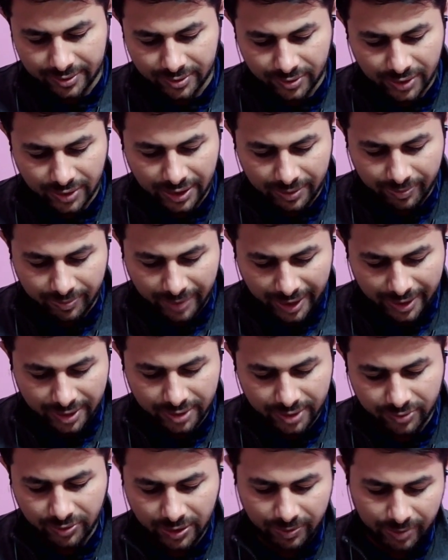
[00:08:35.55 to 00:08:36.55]
So that
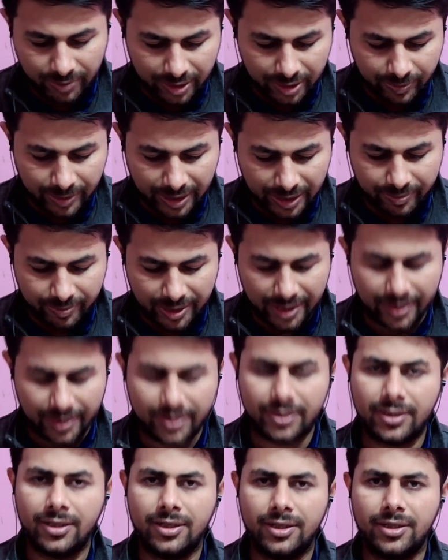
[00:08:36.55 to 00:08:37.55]
minus 1 multiplied
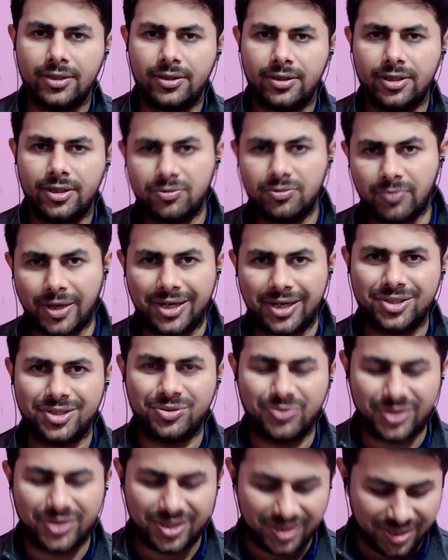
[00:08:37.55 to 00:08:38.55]
by this
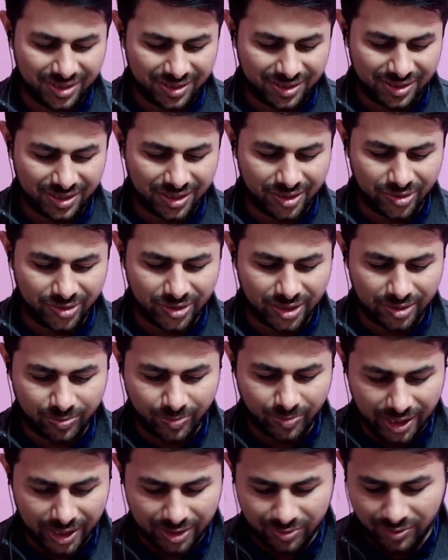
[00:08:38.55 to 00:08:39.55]
minus 1 gives us
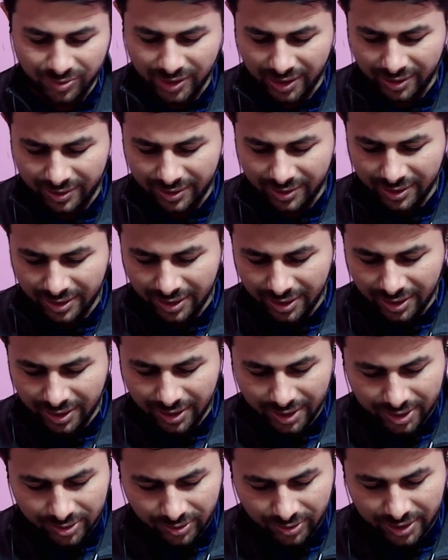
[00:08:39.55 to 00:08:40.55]
plus 1.
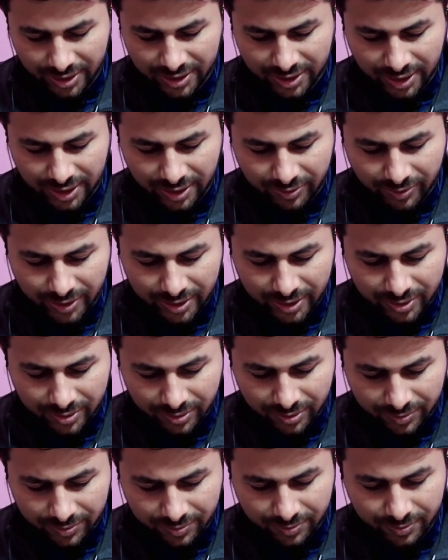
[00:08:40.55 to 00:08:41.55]
So it is equal
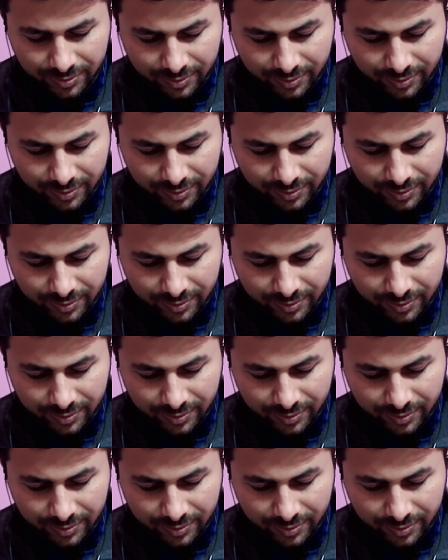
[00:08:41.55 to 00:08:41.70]
to